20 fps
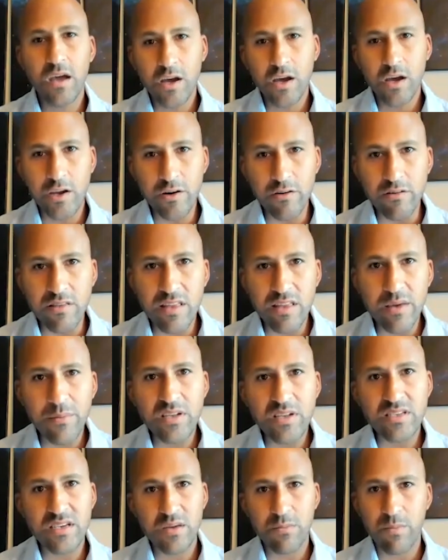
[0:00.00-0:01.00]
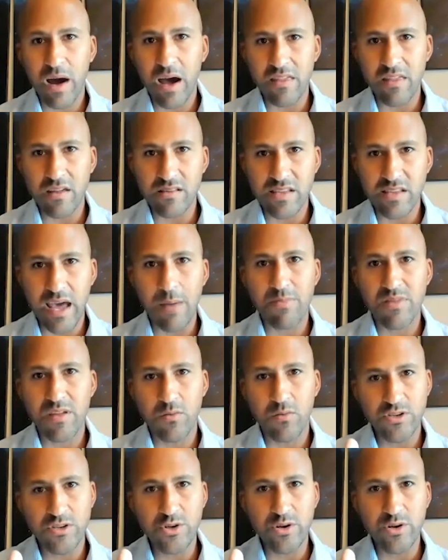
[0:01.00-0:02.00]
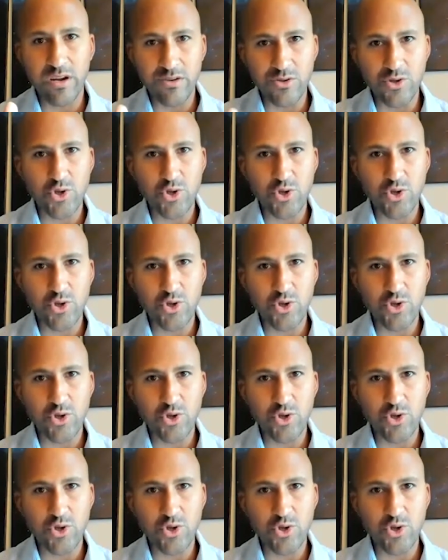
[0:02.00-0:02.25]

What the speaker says: you're limited by the depth in which you can